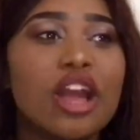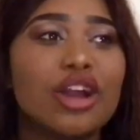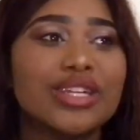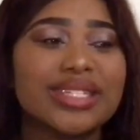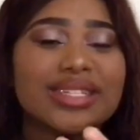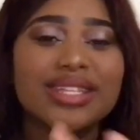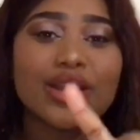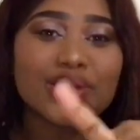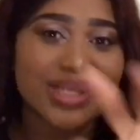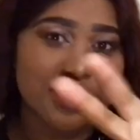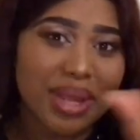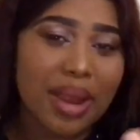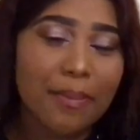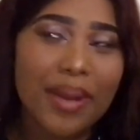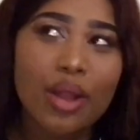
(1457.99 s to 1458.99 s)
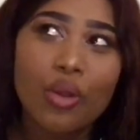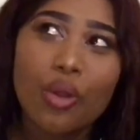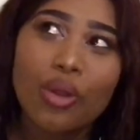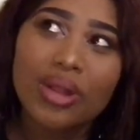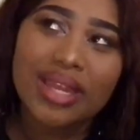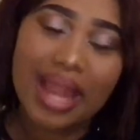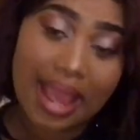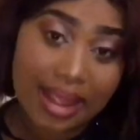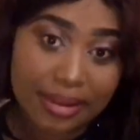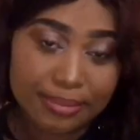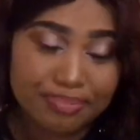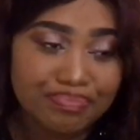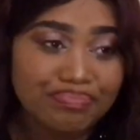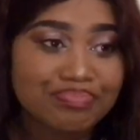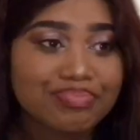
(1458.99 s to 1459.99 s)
Because this time, I'm going to go 9,